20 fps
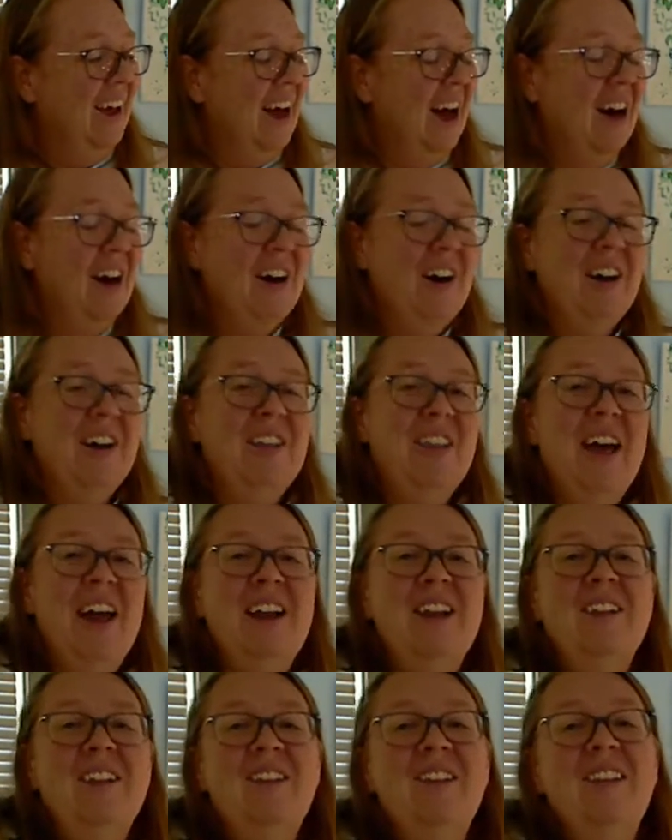Ah, that
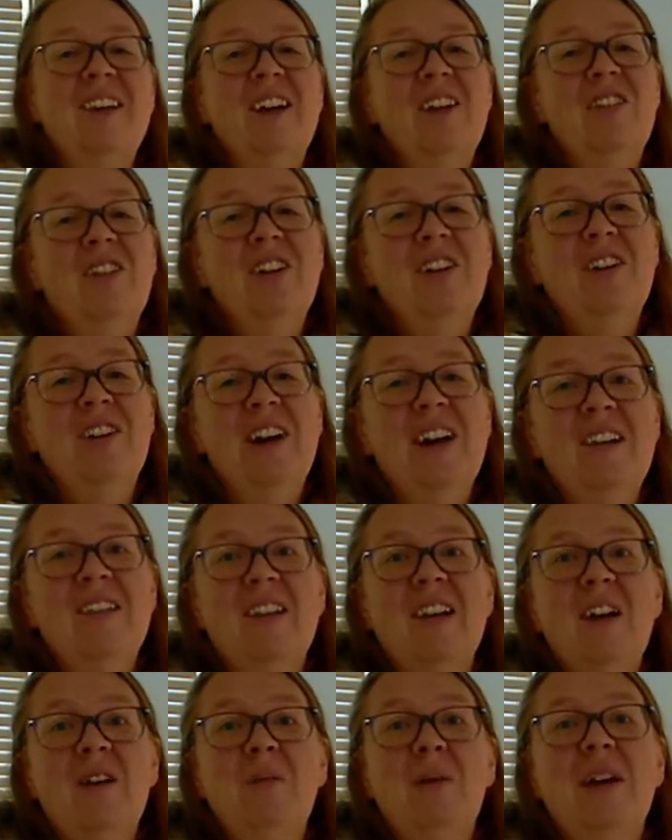is such a great
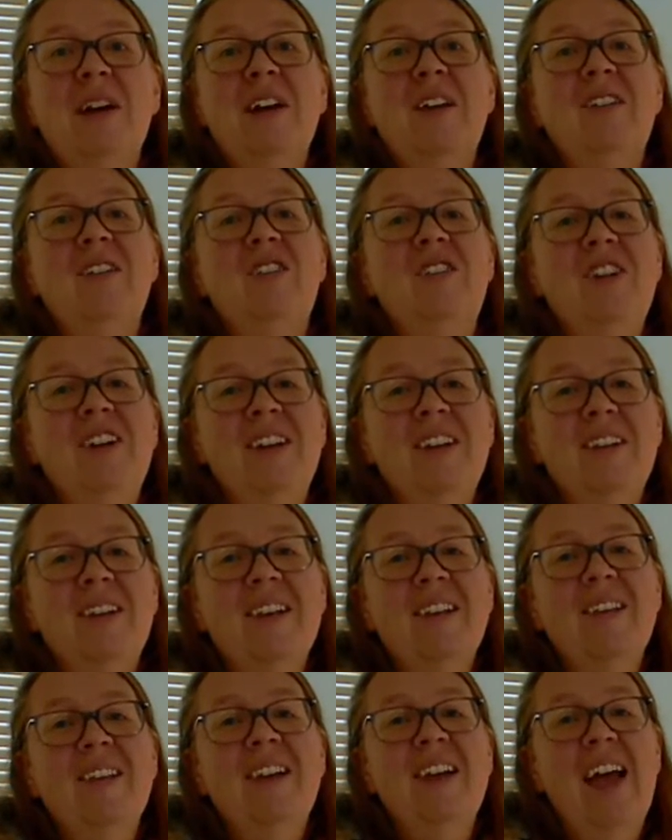song because
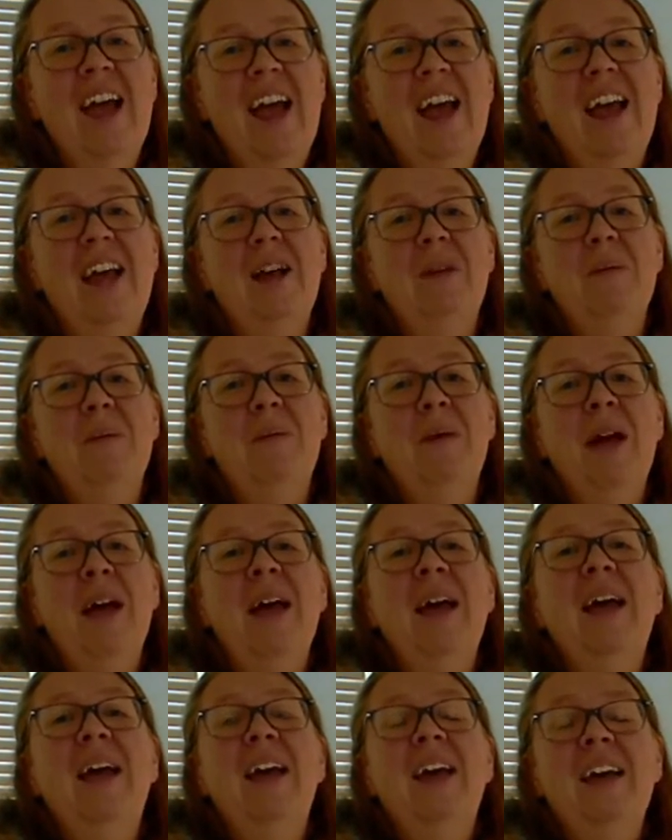Jesus came
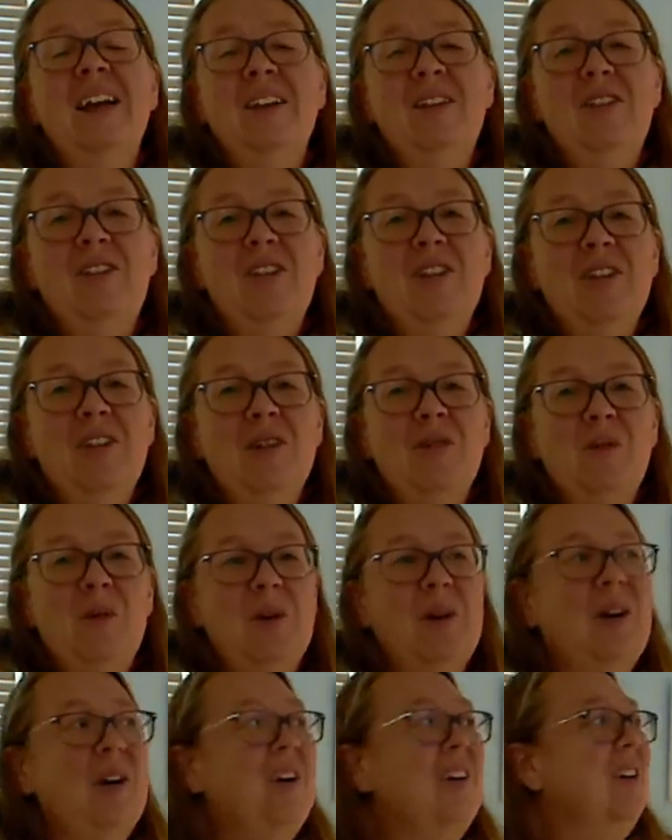into the
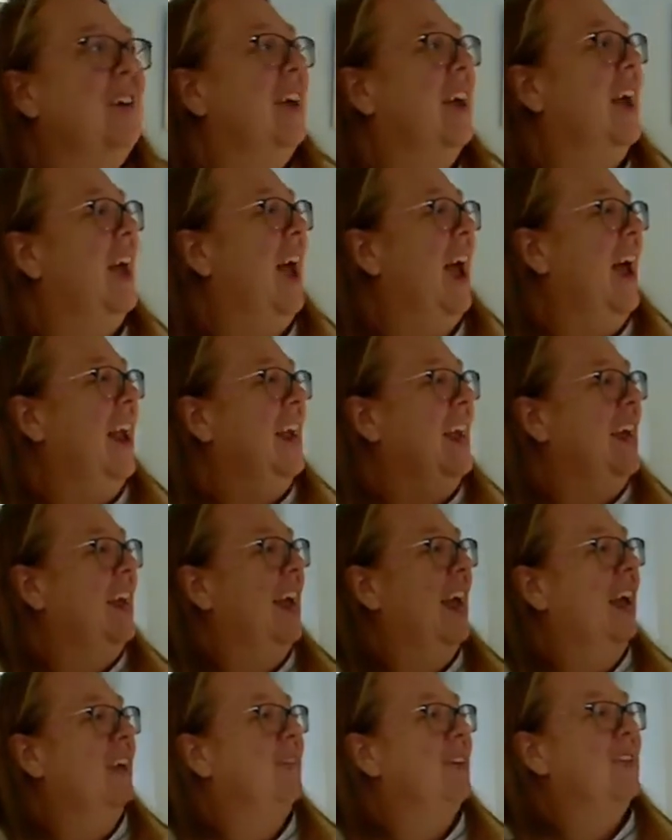world, and He
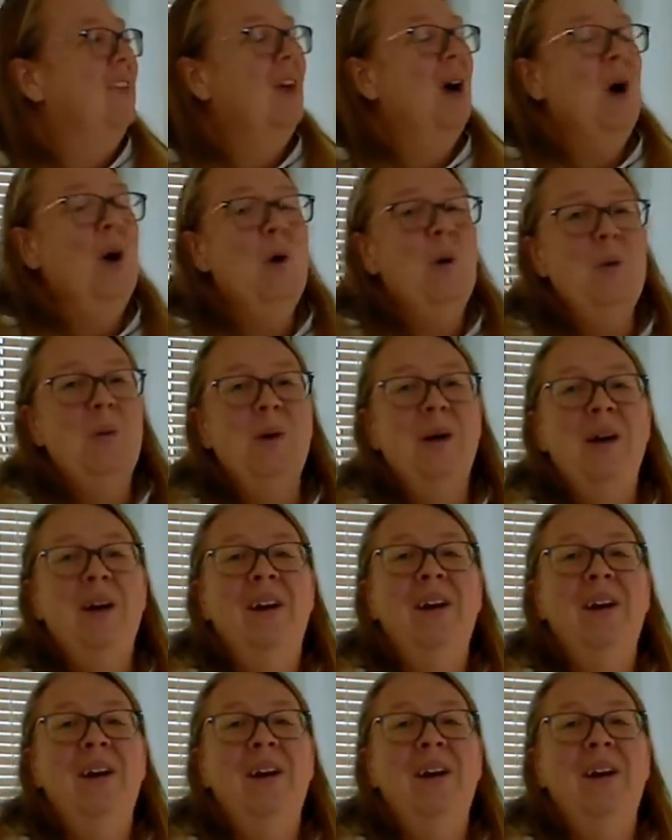gave us hope,